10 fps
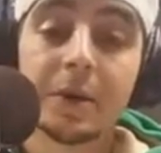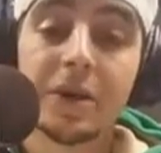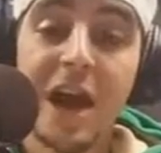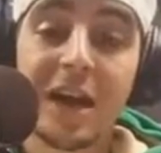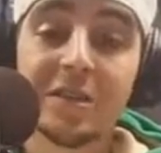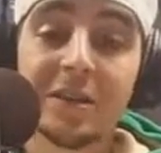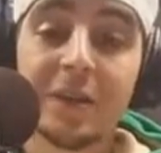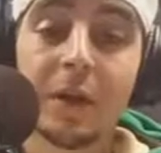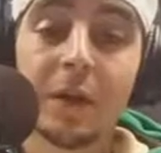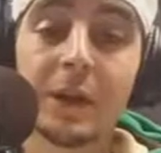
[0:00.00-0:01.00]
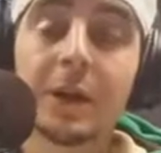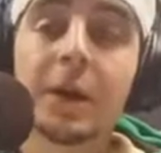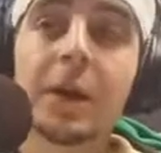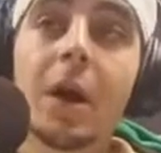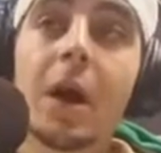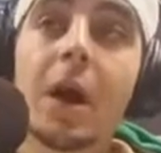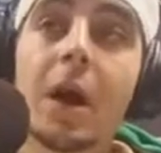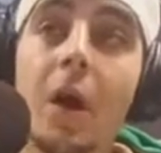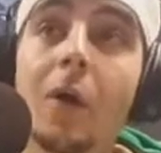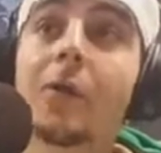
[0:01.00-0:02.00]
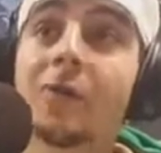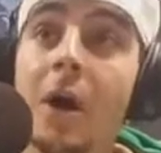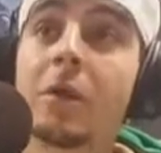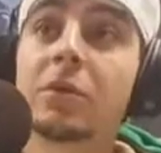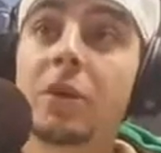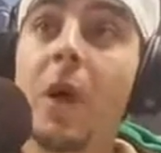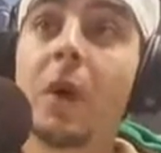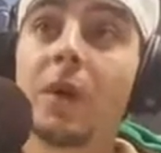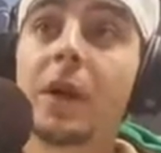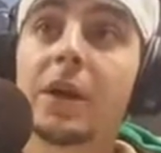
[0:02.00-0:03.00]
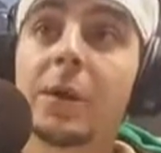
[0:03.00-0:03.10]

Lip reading: Jackson Dillon on the phone to call in.